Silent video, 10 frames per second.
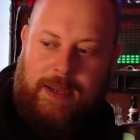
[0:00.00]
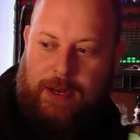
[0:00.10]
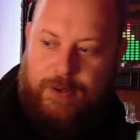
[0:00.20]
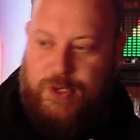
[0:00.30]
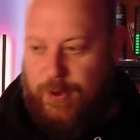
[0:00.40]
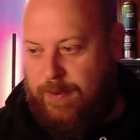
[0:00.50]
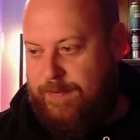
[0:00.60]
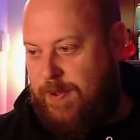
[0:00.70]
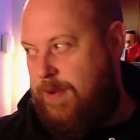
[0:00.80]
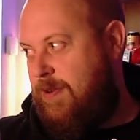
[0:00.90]
2
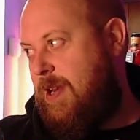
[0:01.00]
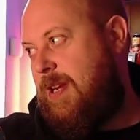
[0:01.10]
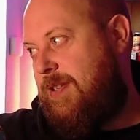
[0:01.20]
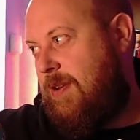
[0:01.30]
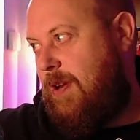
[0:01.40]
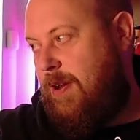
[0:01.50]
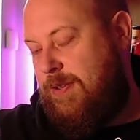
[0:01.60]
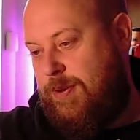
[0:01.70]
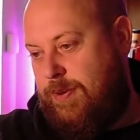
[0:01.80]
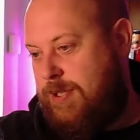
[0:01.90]
of you, and then it's got to
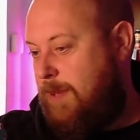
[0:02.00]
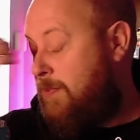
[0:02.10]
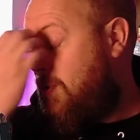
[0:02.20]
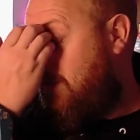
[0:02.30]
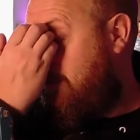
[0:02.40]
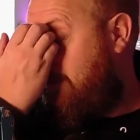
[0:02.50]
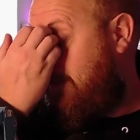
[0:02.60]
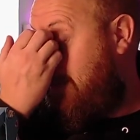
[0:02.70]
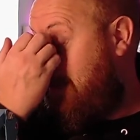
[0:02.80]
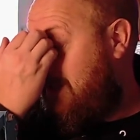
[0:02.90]
go to some sort
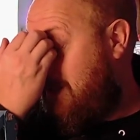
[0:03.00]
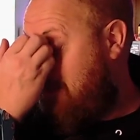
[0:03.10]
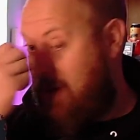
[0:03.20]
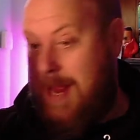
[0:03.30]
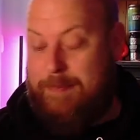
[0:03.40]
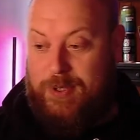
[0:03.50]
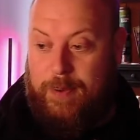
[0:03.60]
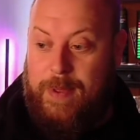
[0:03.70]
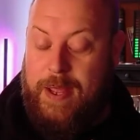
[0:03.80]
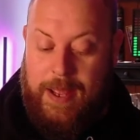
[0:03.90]
of separate
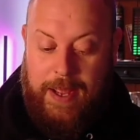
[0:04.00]
laptop.